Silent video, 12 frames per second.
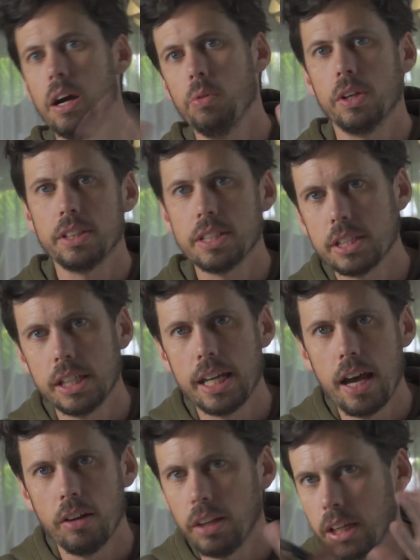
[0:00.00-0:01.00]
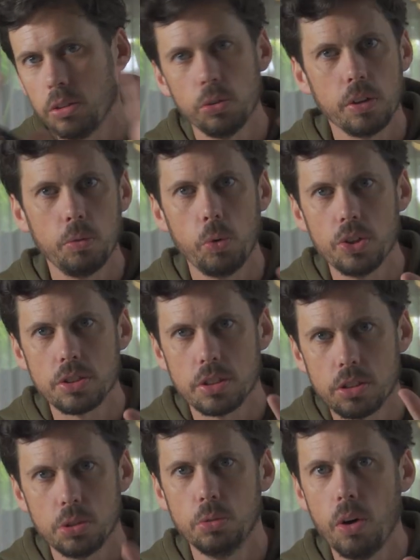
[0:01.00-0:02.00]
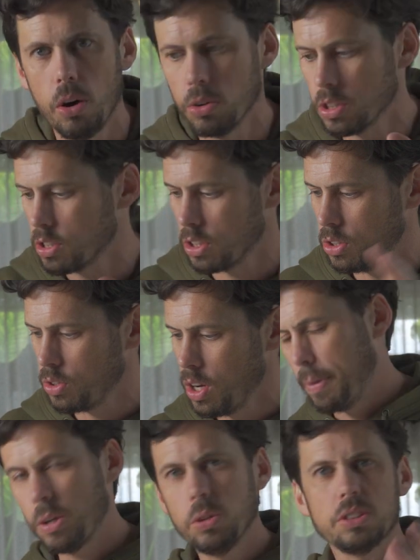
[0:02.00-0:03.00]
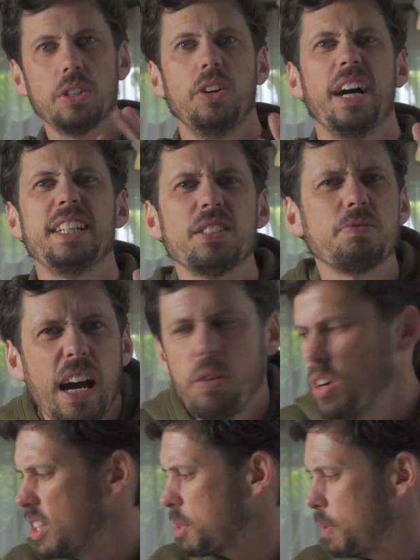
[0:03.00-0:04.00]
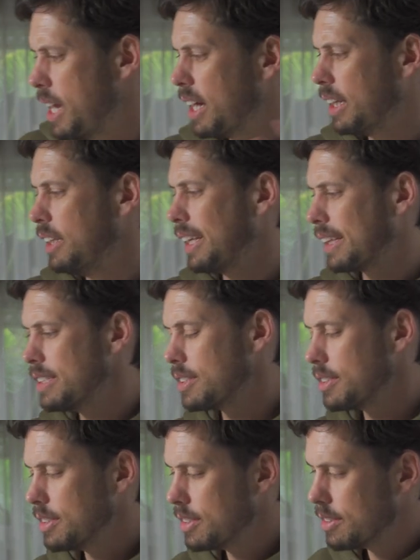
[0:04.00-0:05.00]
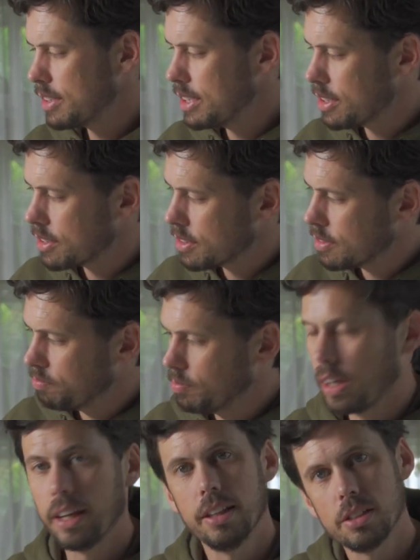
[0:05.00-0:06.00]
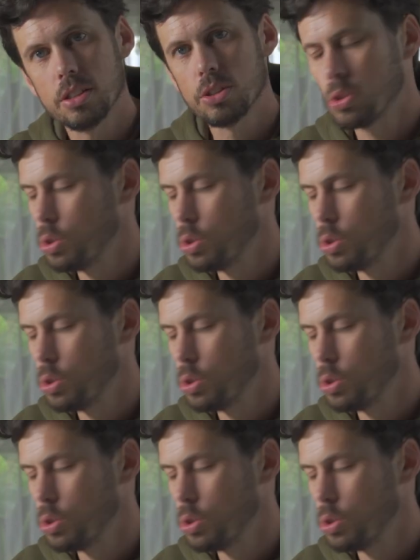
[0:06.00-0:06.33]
I want it to stick out like all the worst tool holders do. But also I just, I want it to be ugly. Like this, this, okay, this is